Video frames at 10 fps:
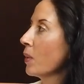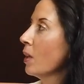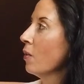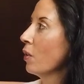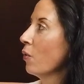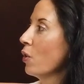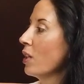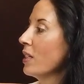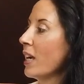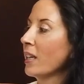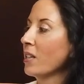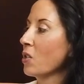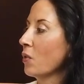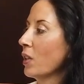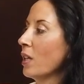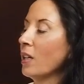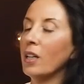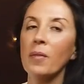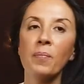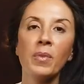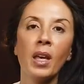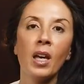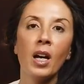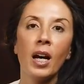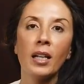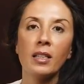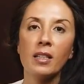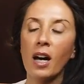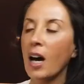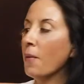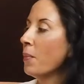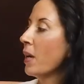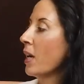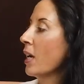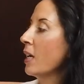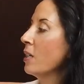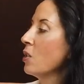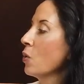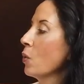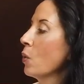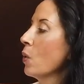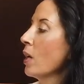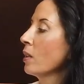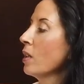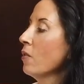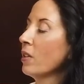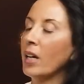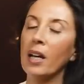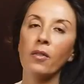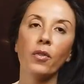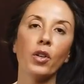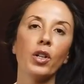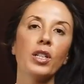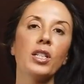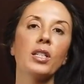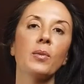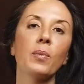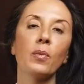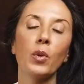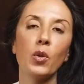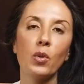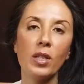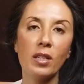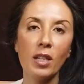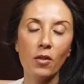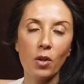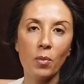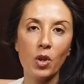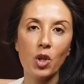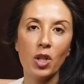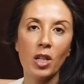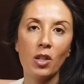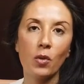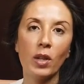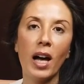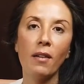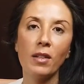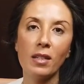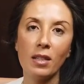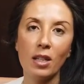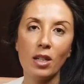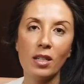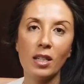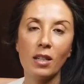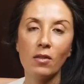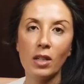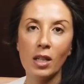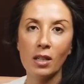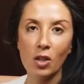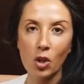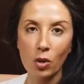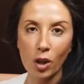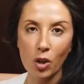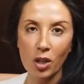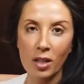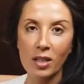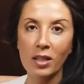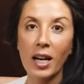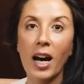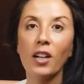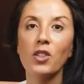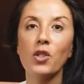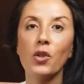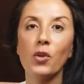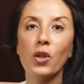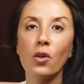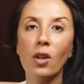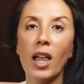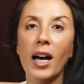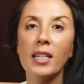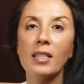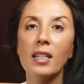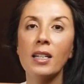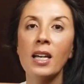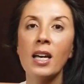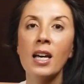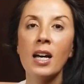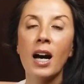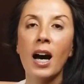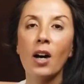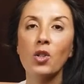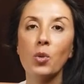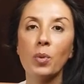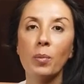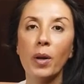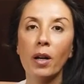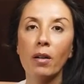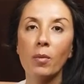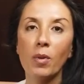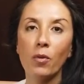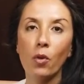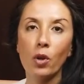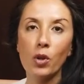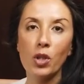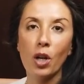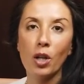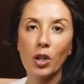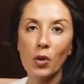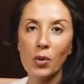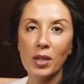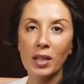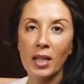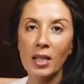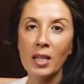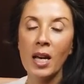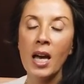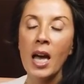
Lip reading: cover for the tank is over here at the top, and you uncover that first. When you receive your machine, you will obviously receive the instructions on how to utilize it, how to prepare it before you start using it,